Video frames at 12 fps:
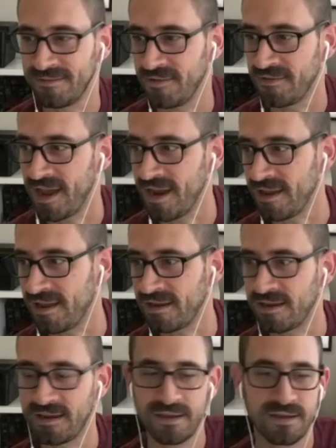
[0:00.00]
we've kind of
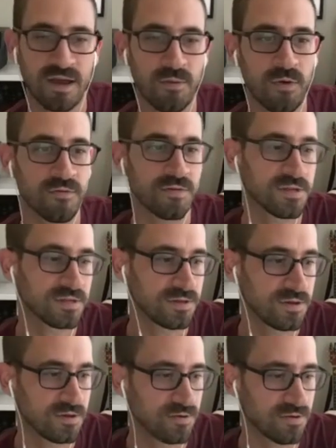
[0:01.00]
come over this
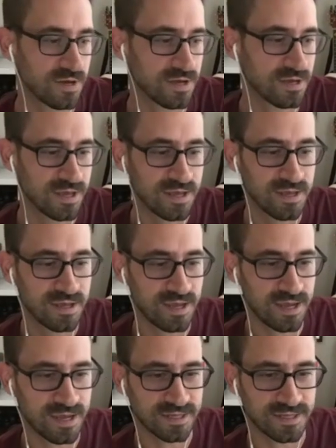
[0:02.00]
new
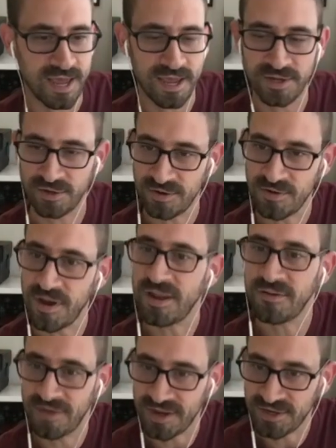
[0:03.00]
I guess edge or new
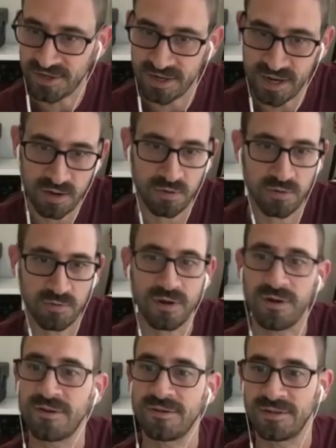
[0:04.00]
elevation now where we
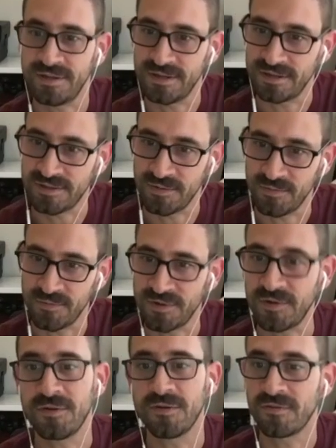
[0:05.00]
are seeing some
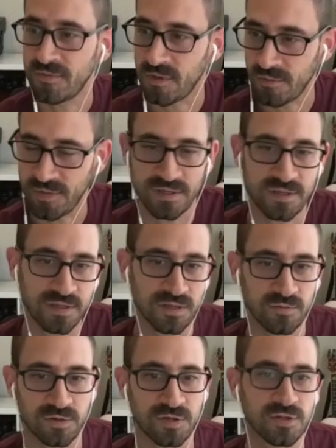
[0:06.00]
returns from our
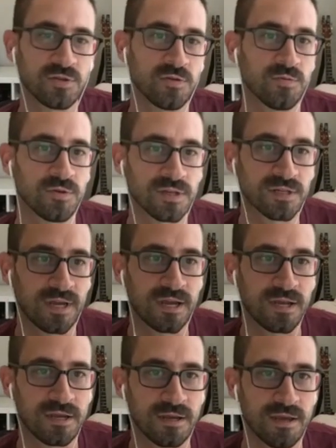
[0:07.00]
businesses, which is super
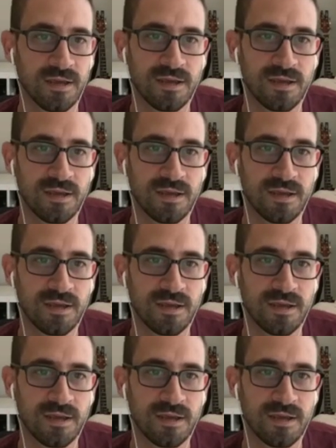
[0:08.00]
exciting.